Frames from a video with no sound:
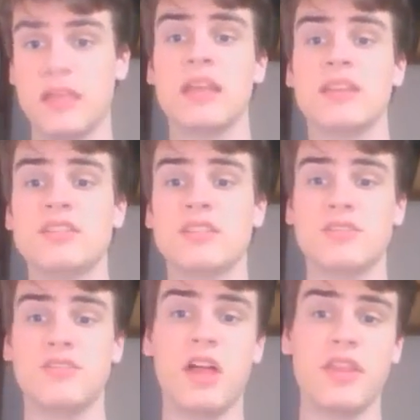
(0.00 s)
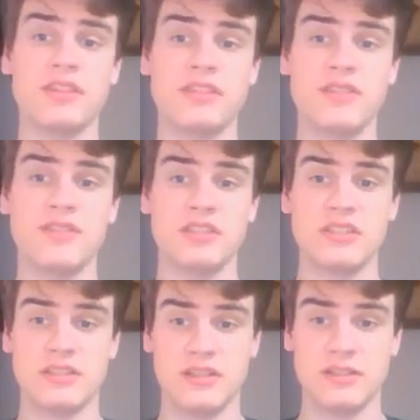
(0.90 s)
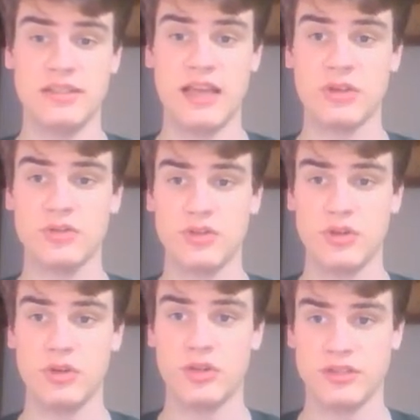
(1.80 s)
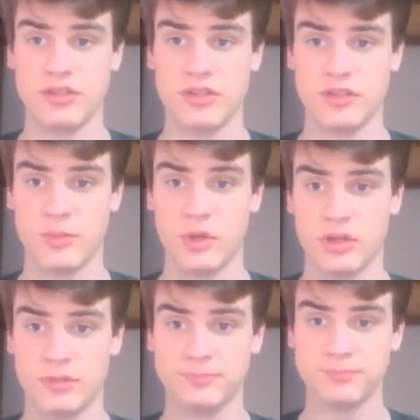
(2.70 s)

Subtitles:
And this is a flaw that Stevenson tackles in earnest in this book.